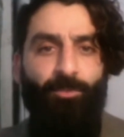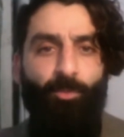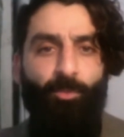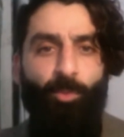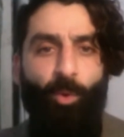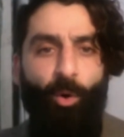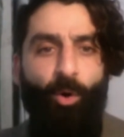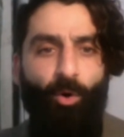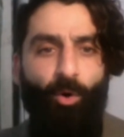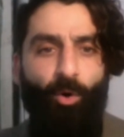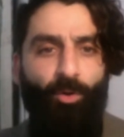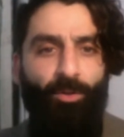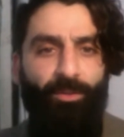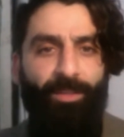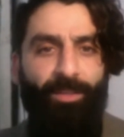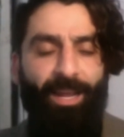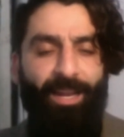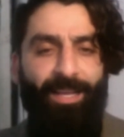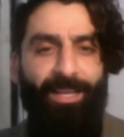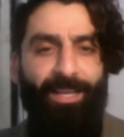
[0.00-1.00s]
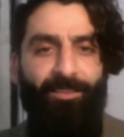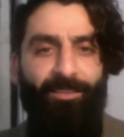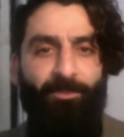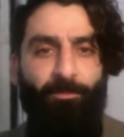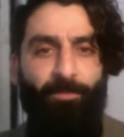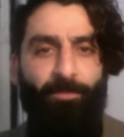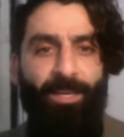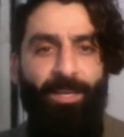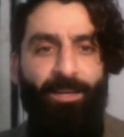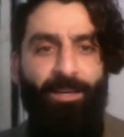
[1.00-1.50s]
wall that is
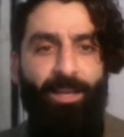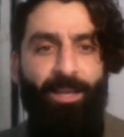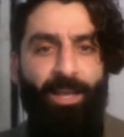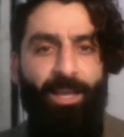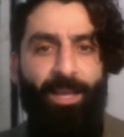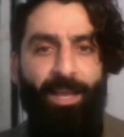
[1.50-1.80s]
being